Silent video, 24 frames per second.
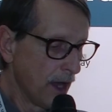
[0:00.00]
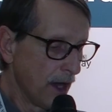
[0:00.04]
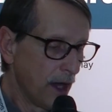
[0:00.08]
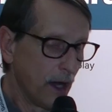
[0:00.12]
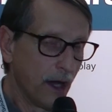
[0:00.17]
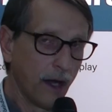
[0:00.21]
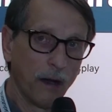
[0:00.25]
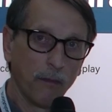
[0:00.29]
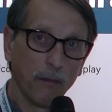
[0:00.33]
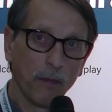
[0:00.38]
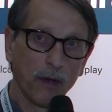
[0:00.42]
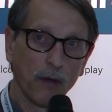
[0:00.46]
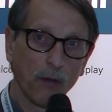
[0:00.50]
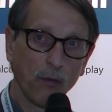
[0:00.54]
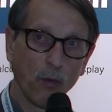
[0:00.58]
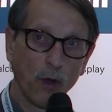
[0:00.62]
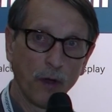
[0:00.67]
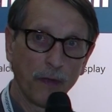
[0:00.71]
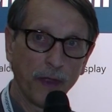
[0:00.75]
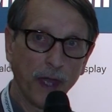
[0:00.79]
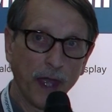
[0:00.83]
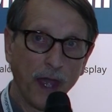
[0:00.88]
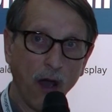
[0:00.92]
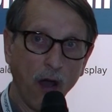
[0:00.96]
Um,
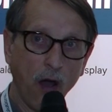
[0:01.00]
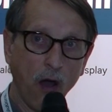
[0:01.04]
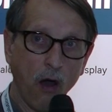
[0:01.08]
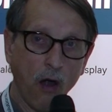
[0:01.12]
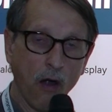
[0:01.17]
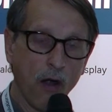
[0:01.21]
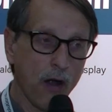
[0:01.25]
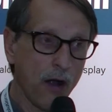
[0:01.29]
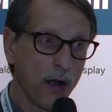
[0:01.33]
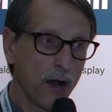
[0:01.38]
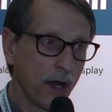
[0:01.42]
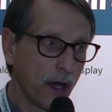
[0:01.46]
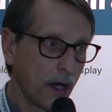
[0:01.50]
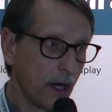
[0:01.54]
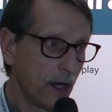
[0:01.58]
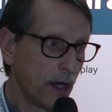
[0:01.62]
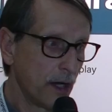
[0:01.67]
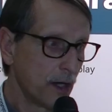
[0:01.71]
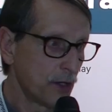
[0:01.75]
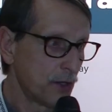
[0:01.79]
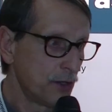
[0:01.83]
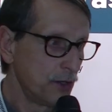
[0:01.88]
what they are uh,